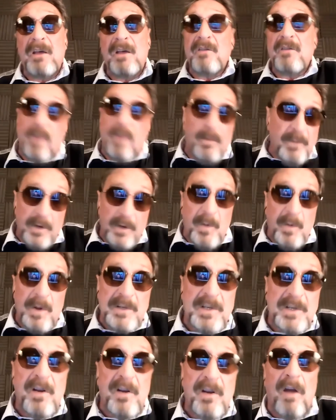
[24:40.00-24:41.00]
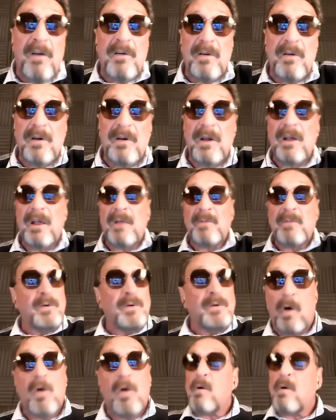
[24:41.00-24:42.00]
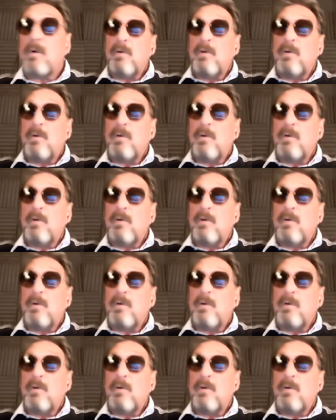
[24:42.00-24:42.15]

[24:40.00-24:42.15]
from the US dollar, People go, oh,